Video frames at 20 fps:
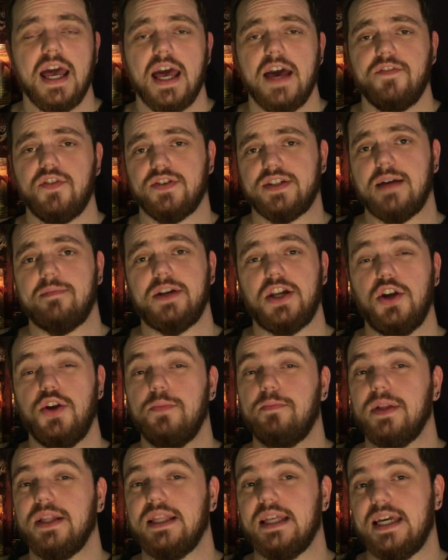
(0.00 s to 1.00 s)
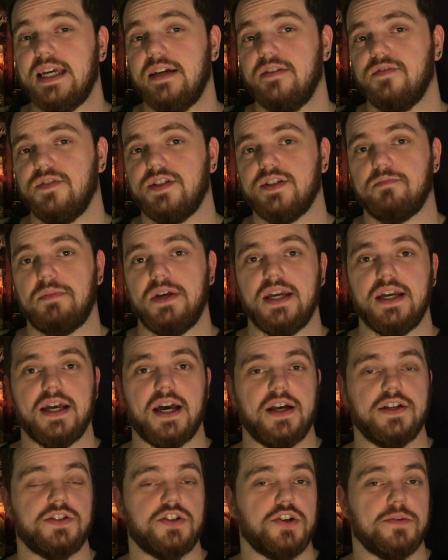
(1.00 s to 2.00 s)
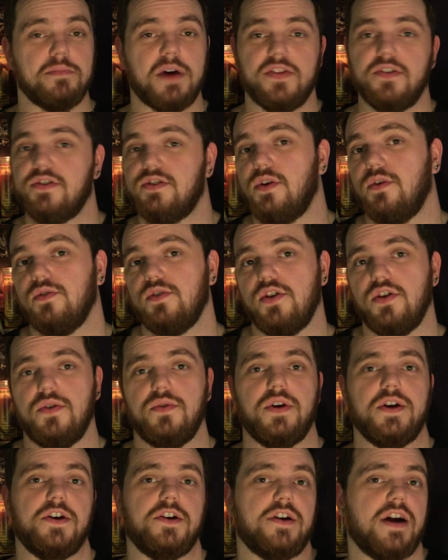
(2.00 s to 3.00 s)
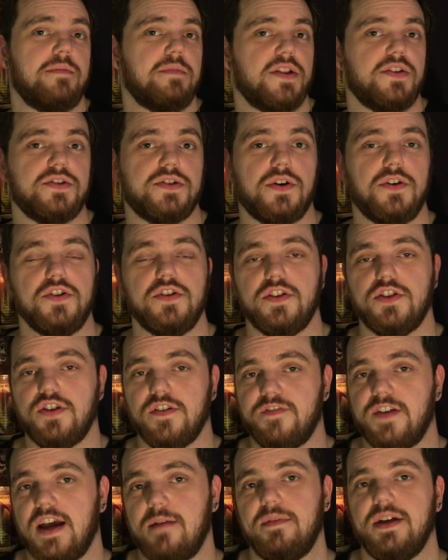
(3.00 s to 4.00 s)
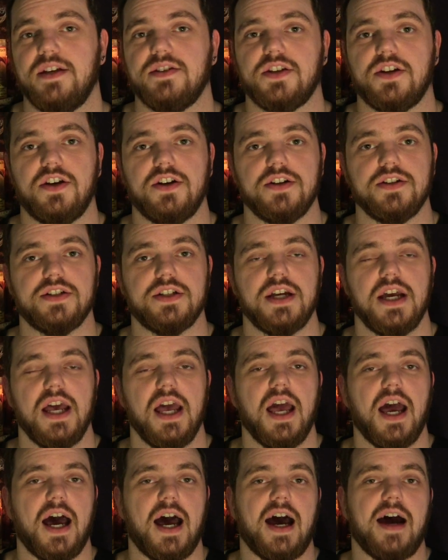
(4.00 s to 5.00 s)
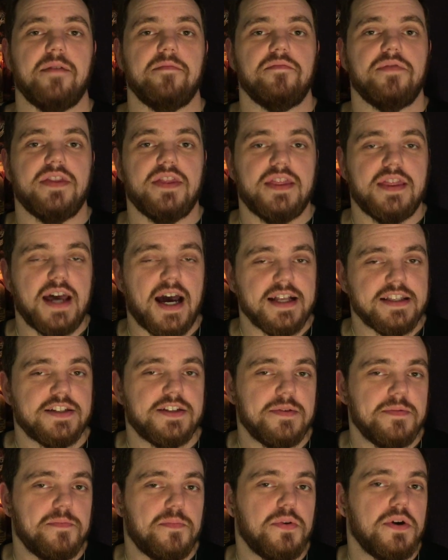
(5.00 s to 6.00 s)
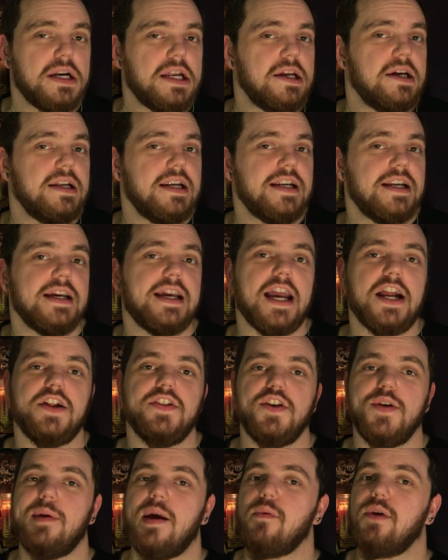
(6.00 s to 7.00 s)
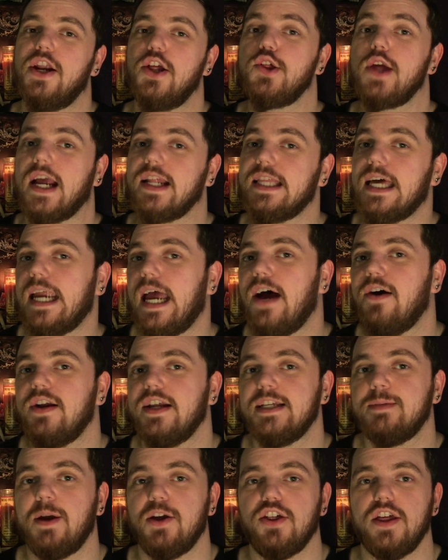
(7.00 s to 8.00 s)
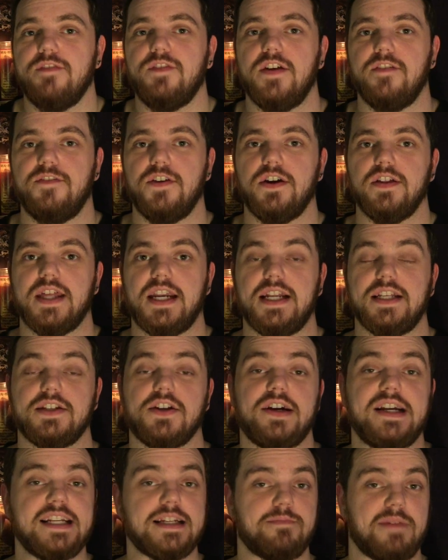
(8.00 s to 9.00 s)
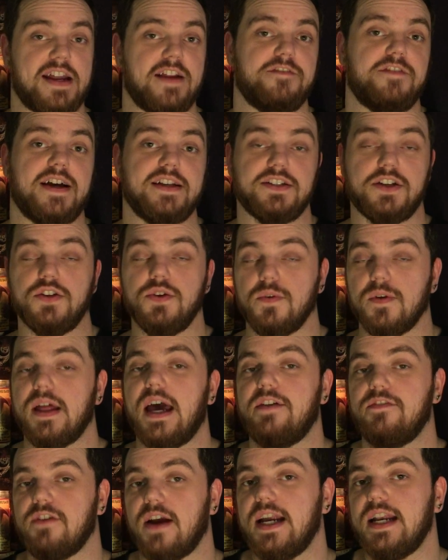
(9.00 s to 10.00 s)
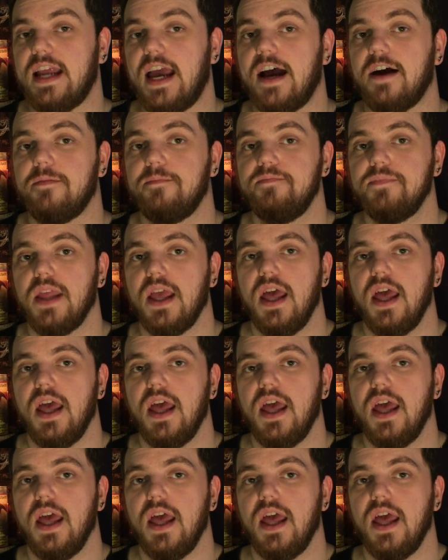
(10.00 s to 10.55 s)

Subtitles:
If you're somebody who believes because your mother told you or your grandmother told you that your family is cursed, that's a pretty good indicator that you might want to check that out, especially if you feel that it's starting to manifest in your life right now.